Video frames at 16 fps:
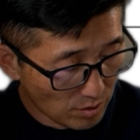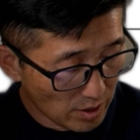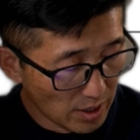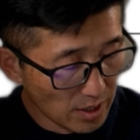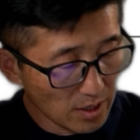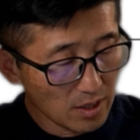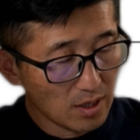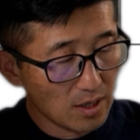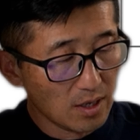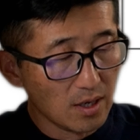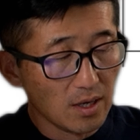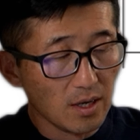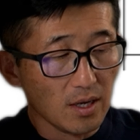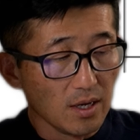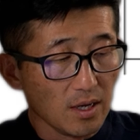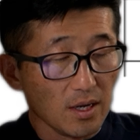Okay.
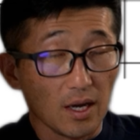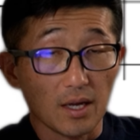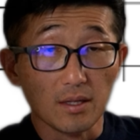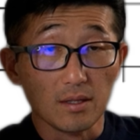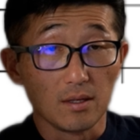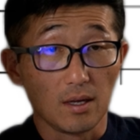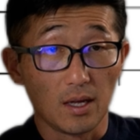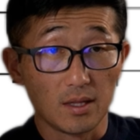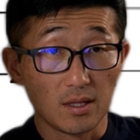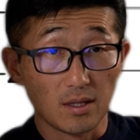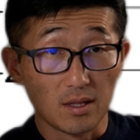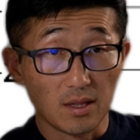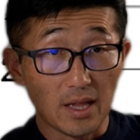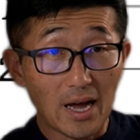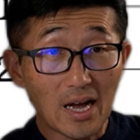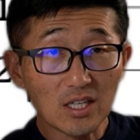And then the
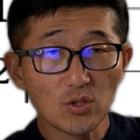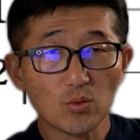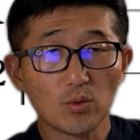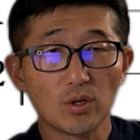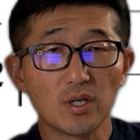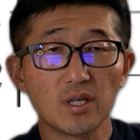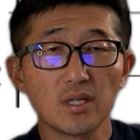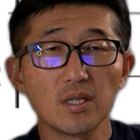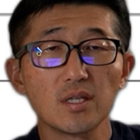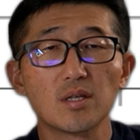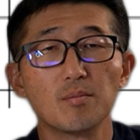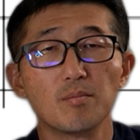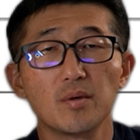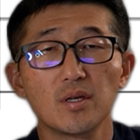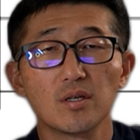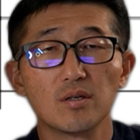last one, the
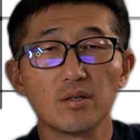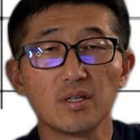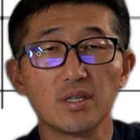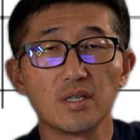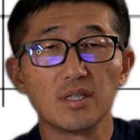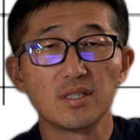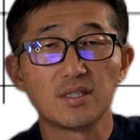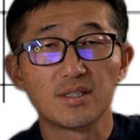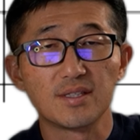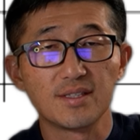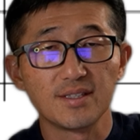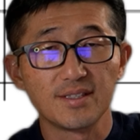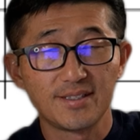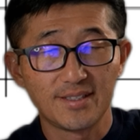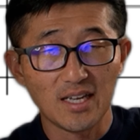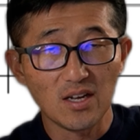middle is
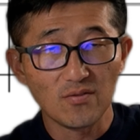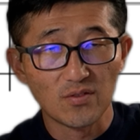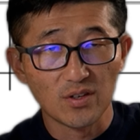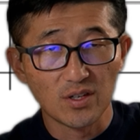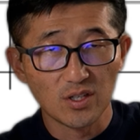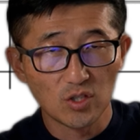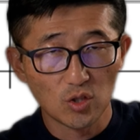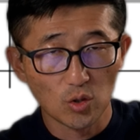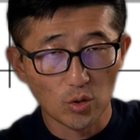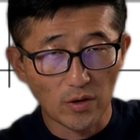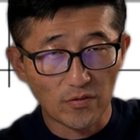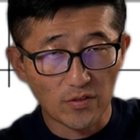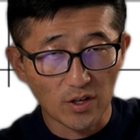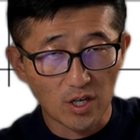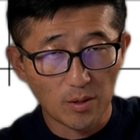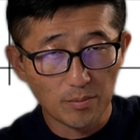7. So you have
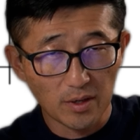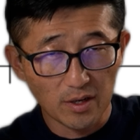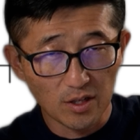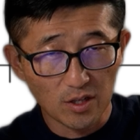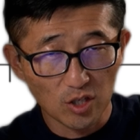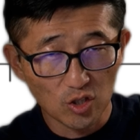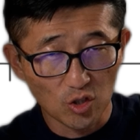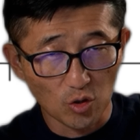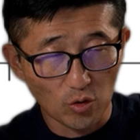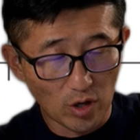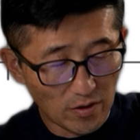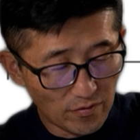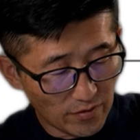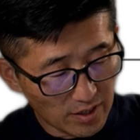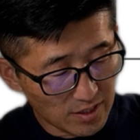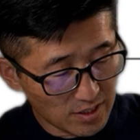to come down and touch the
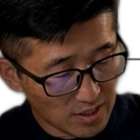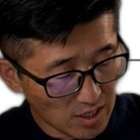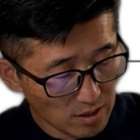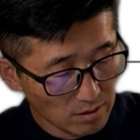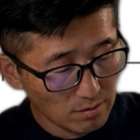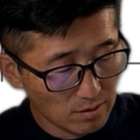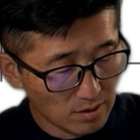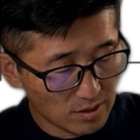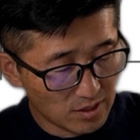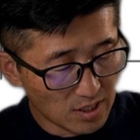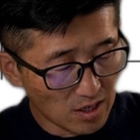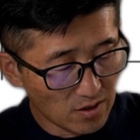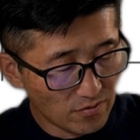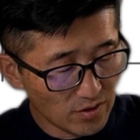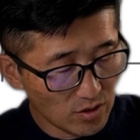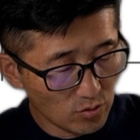graph at
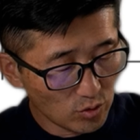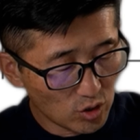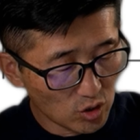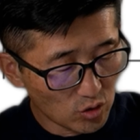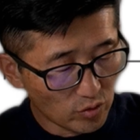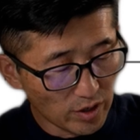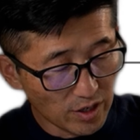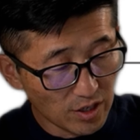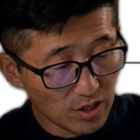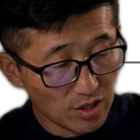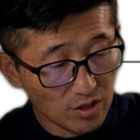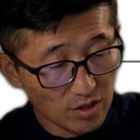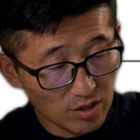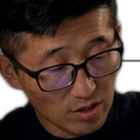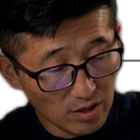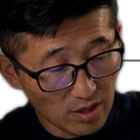7, which is right
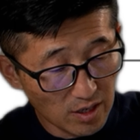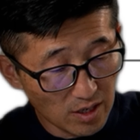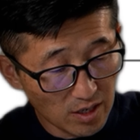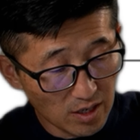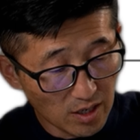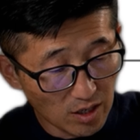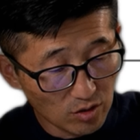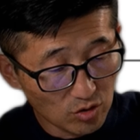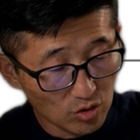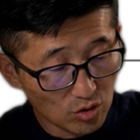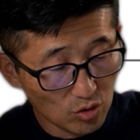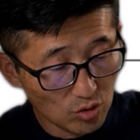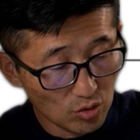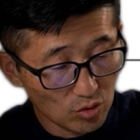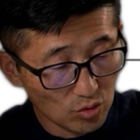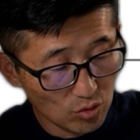here. And I'll just
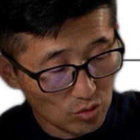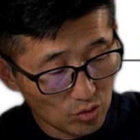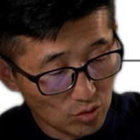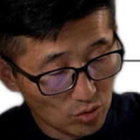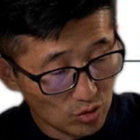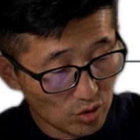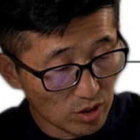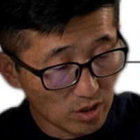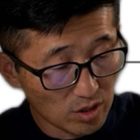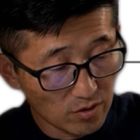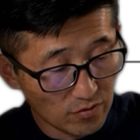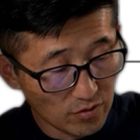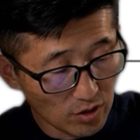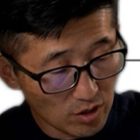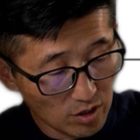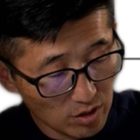use a
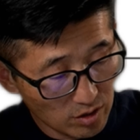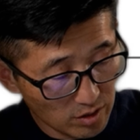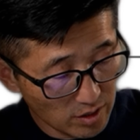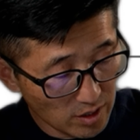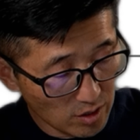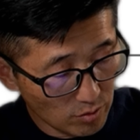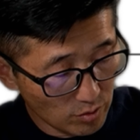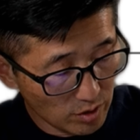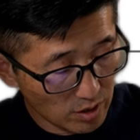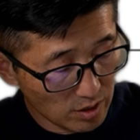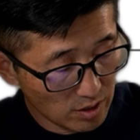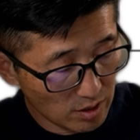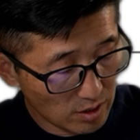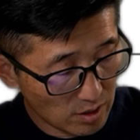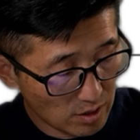different color on that one.